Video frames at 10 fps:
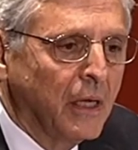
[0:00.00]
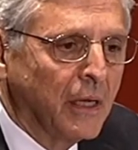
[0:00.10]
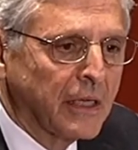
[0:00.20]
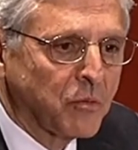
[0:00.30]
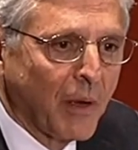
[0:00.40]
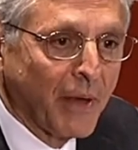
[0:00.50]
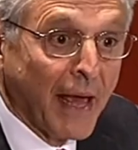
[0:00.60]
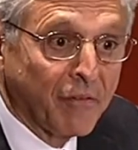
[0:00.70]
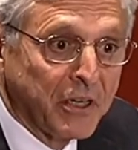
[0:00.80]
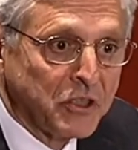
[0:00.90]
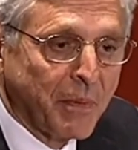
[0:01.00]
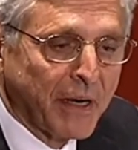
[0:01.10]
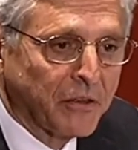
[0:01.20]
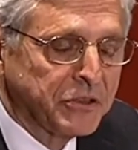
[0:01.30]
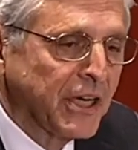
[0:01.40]
That's why we have an
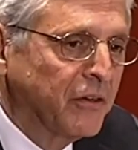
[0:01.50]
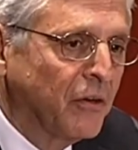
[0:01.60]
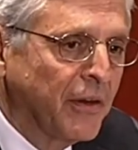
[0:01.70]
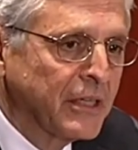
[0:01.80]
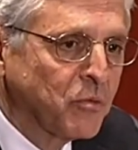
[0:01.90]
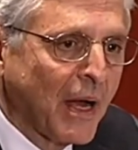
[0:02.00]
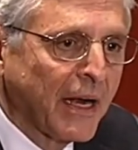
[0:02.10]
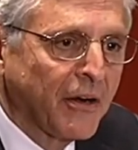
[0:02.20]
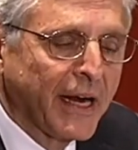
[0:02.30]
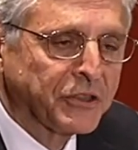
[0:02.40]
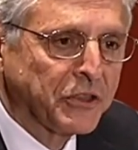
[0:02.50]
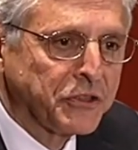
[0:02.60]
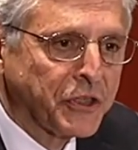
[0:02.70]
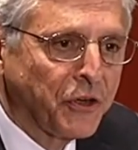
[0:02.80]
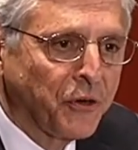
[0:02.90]
inspector general. That's why our National
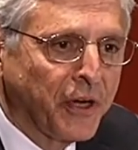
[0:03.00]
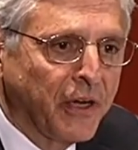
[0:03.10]
Security